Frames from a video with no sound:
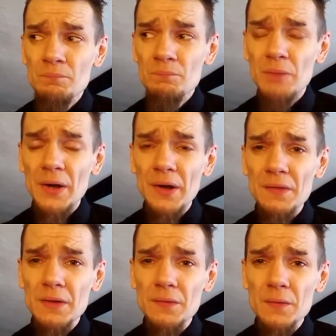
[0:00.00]
But I
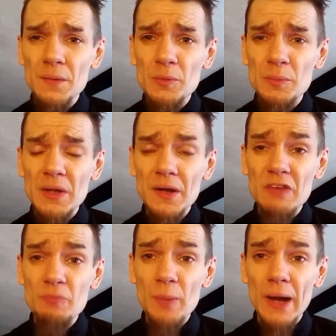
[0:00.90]
think that there would be
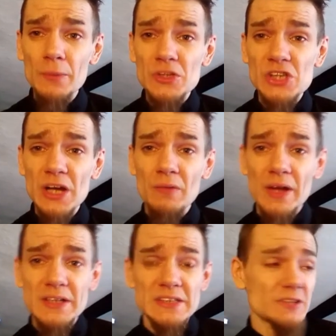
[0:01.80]
enough power
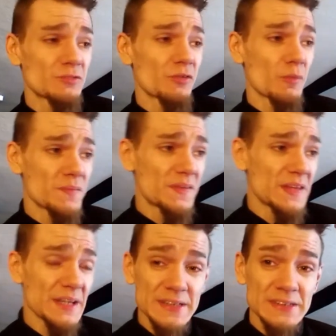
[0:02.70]
generated from
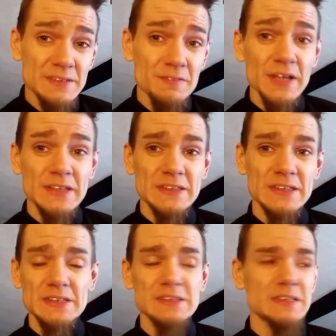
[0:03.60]
these
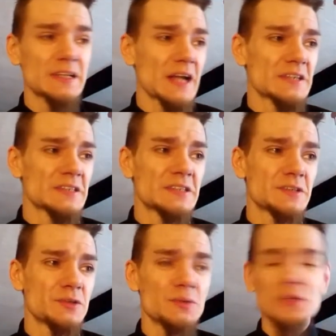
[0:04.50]
devices connected
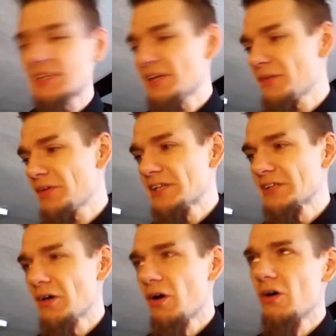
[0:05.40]
to a
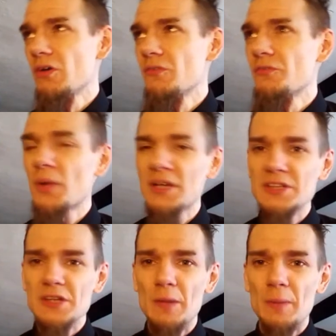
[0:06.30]
series of
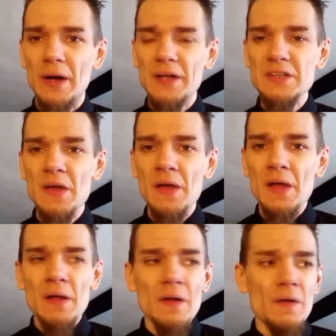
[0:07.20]
wind turbines
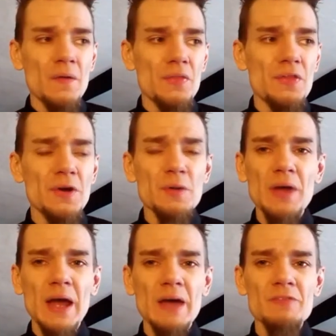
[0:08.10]
that it would
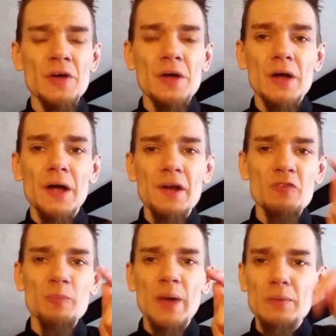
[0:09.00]
have
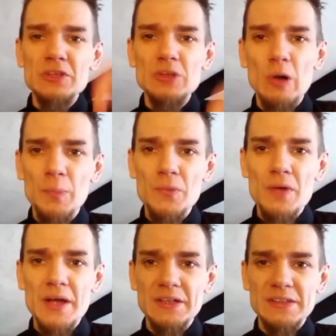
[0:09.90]
enough power to
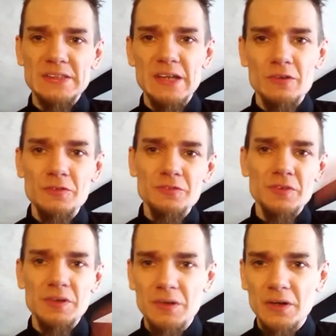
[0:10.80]
operate itself
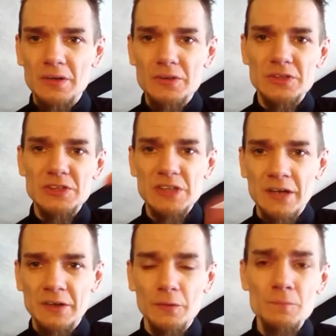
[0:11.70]
in a closed
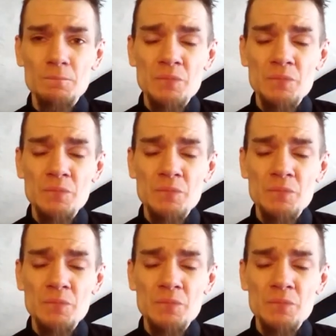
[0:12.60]
cycle,